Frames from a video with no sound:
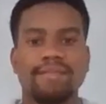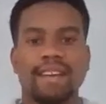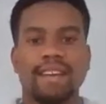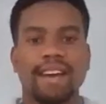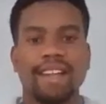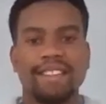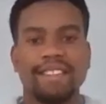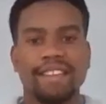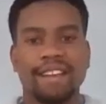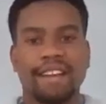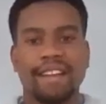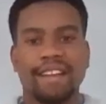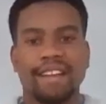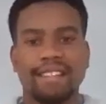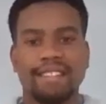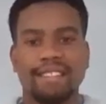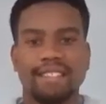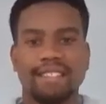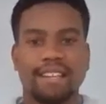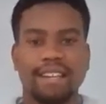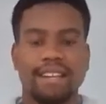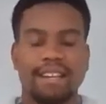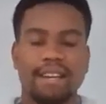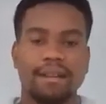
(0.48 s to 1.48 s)
Hi there,
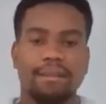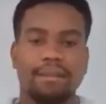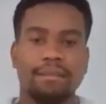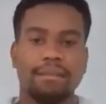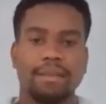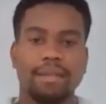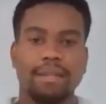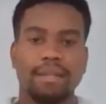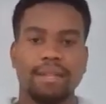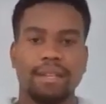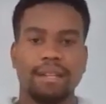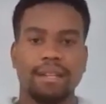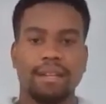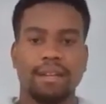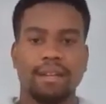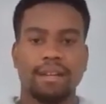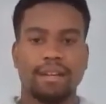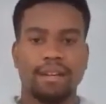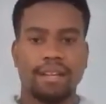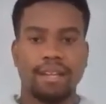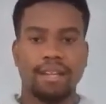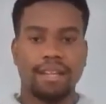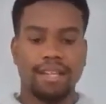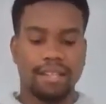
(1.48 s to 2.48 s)
guys. Indy
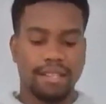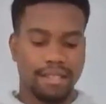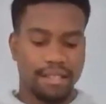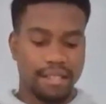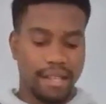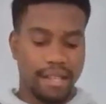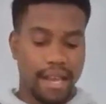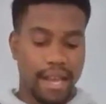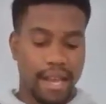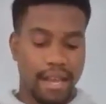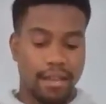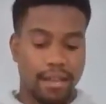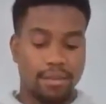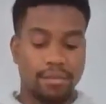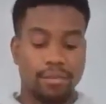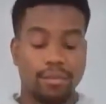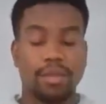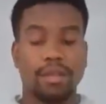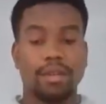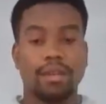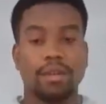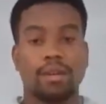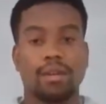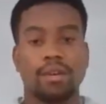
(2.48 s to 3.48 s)
here, and today
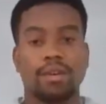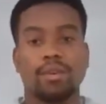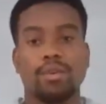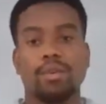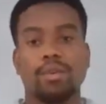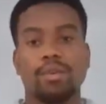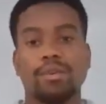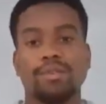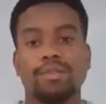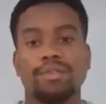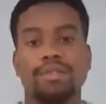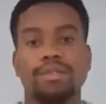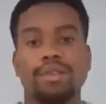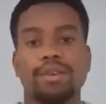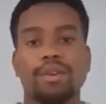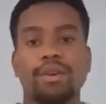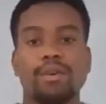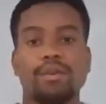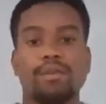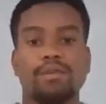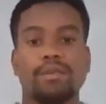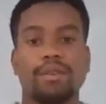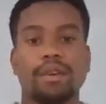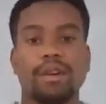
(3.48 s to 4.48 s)
we are going to
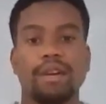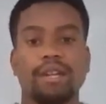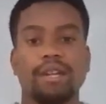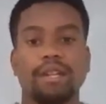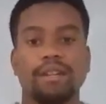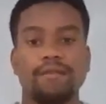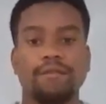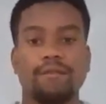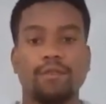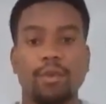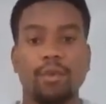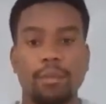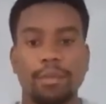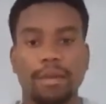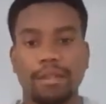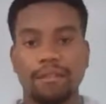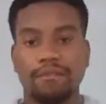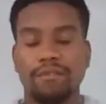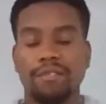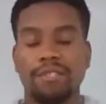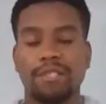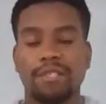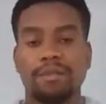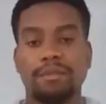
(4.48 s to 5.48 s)
go over an
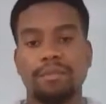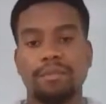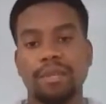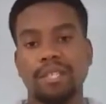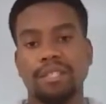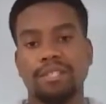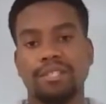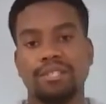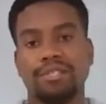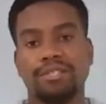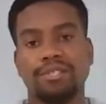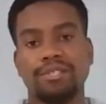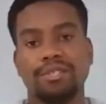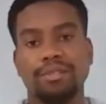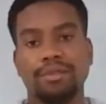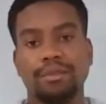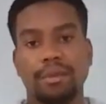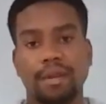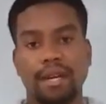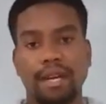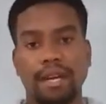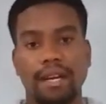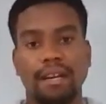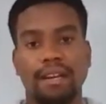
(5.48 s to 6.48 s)
informative speech
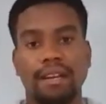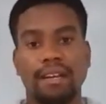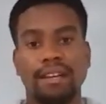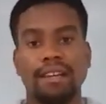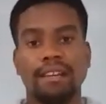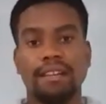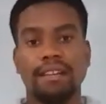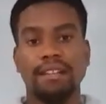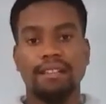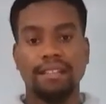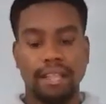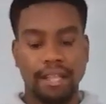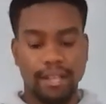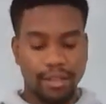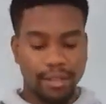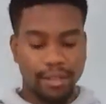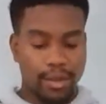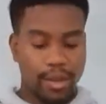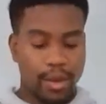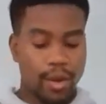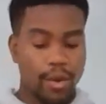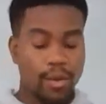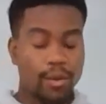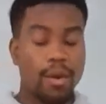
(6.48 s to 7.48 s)
to let you
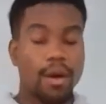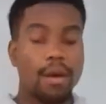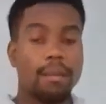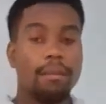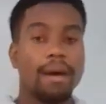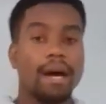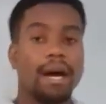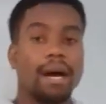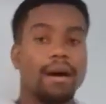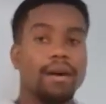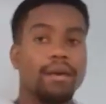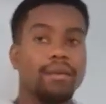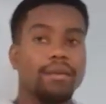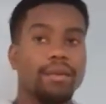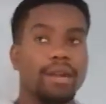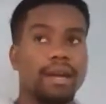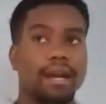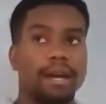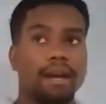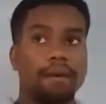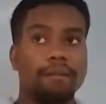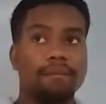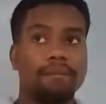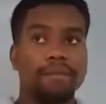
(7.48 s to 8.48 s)
know about
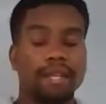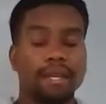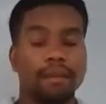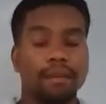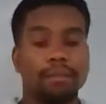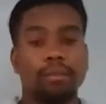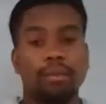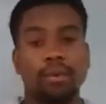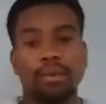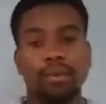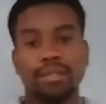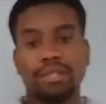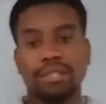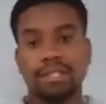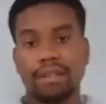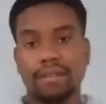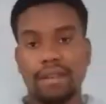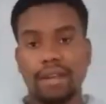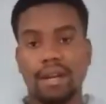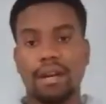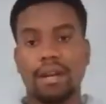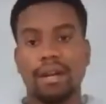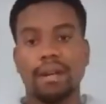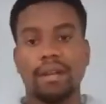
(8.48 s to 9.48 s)
the importance of
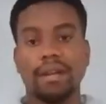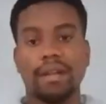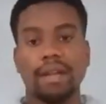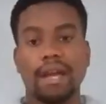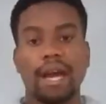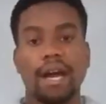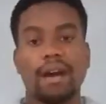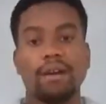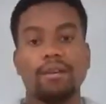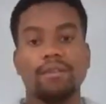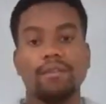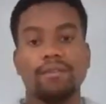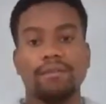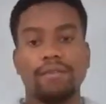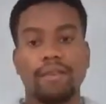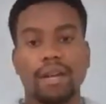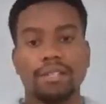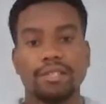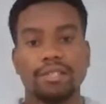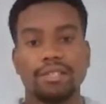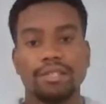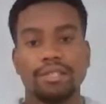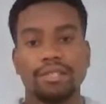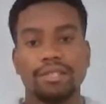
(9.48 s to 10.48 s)
the heart, how it
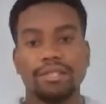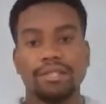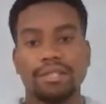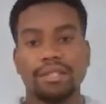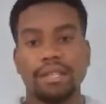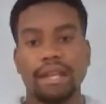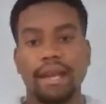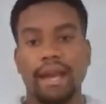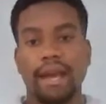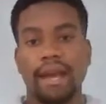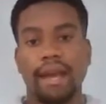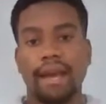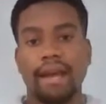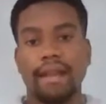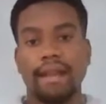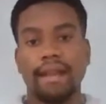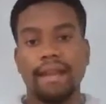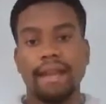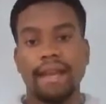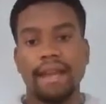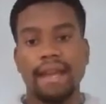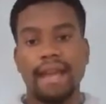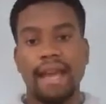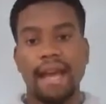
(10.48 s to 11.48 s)
functions, and
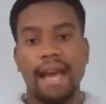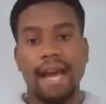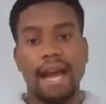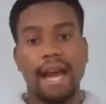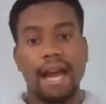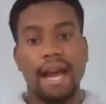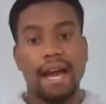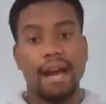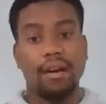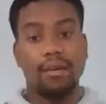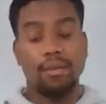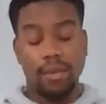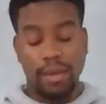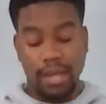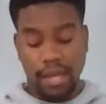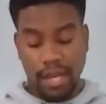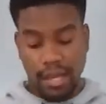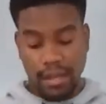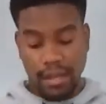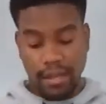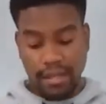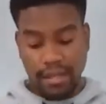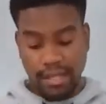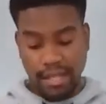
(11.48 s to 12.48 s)
how
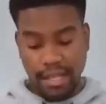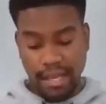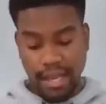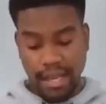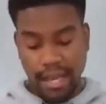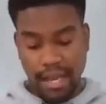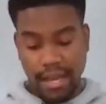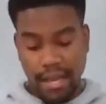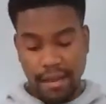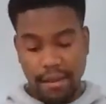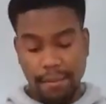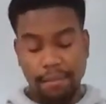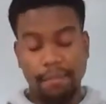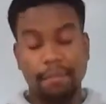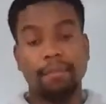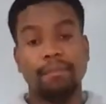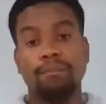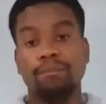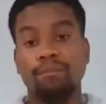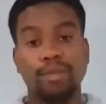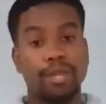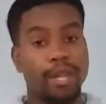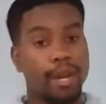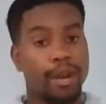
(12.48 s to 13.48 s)
it
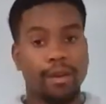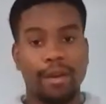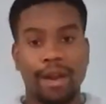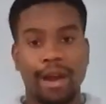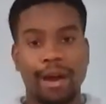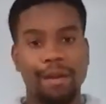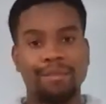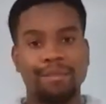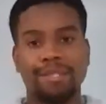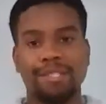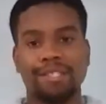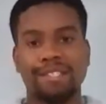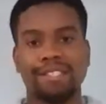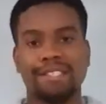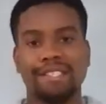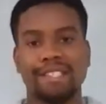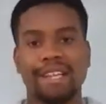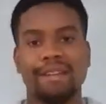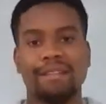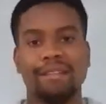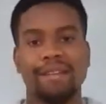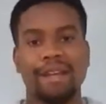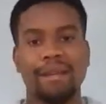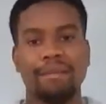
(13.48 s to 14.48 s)
helps us
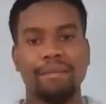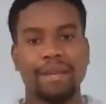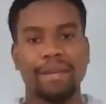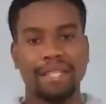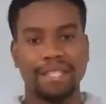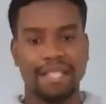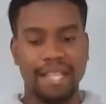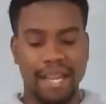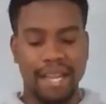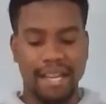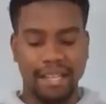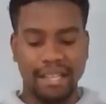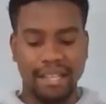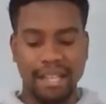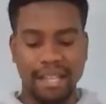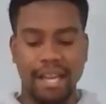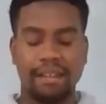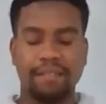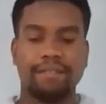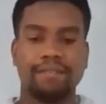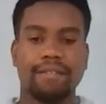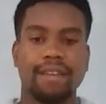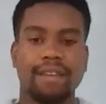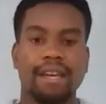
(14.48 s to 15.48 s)
in maintaining
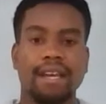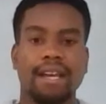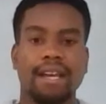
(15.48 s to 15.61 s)
life.